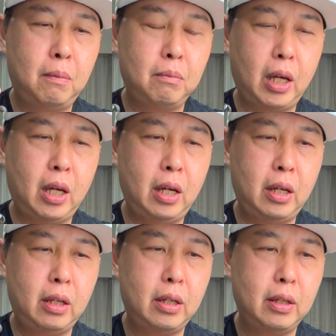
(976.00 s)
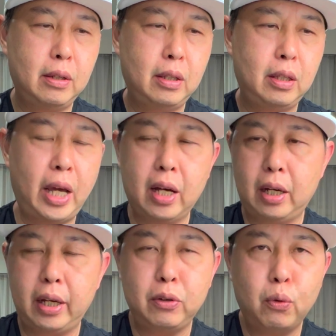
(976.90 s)
And
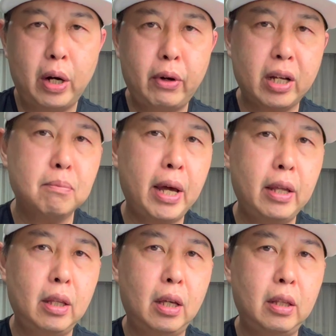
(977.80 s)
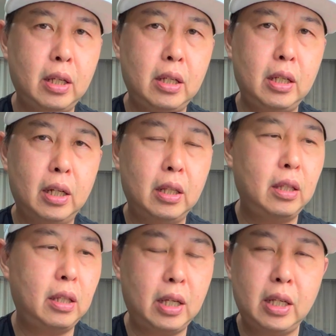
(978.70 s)
yeah, do I recommend the
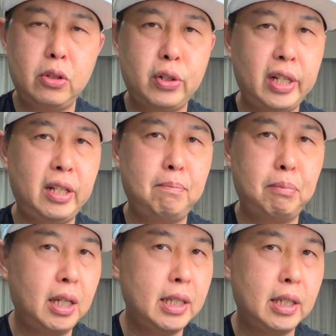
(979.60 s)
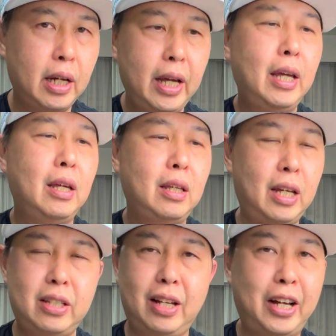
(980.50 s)
T3 Plus?
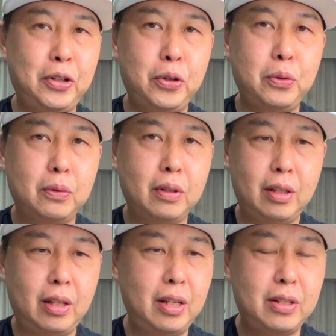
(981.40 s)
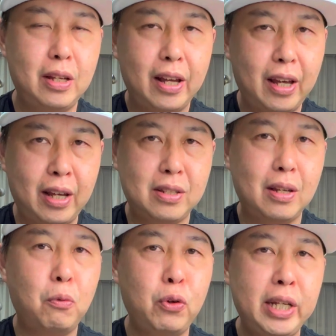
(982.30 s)
Yes, I do. This is
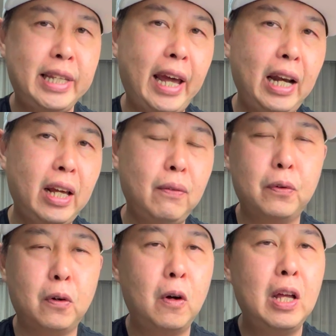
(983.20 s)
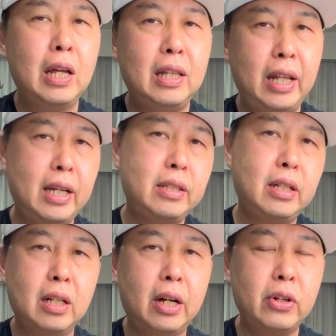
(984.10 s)
retailing for less
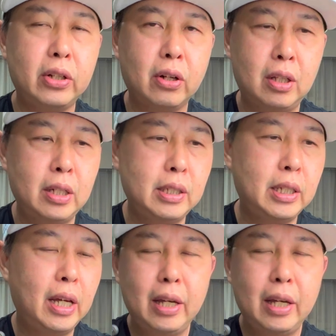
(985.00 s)
than $100.